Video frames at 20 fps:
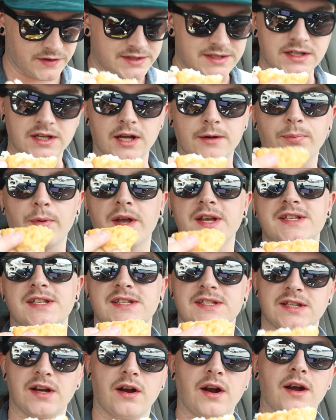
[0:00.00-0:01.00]
this is a good place to
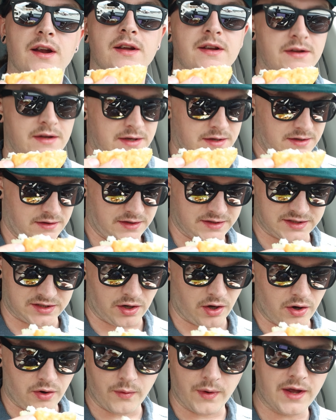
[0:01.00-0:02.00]
start. Let's
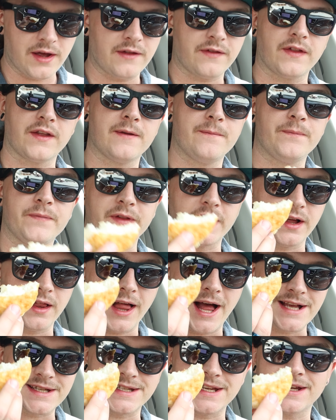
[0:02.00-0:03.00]
go with
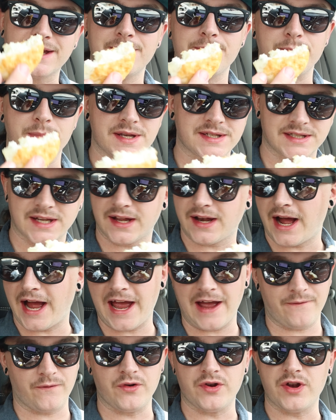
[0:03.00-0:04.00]
classic biscuit. I
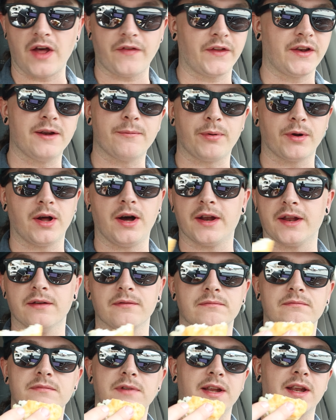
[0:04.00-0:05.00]
have nothing to put on
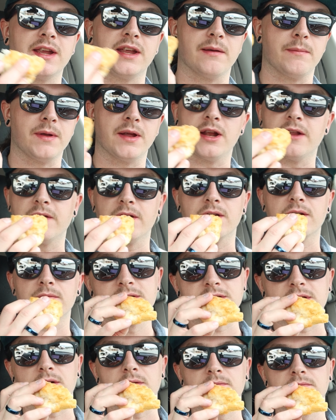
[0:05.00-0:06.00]
it. They didn't give me anything,
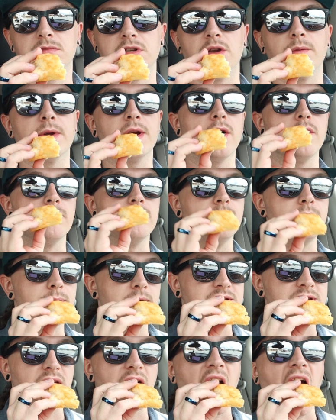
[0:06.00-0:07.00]
so here we go,
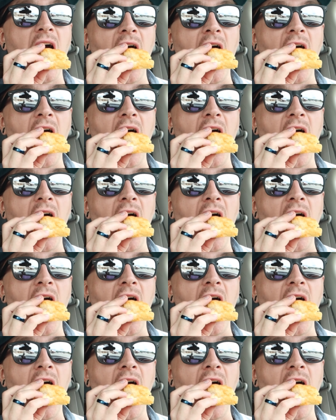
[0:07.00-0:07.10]
biscuit.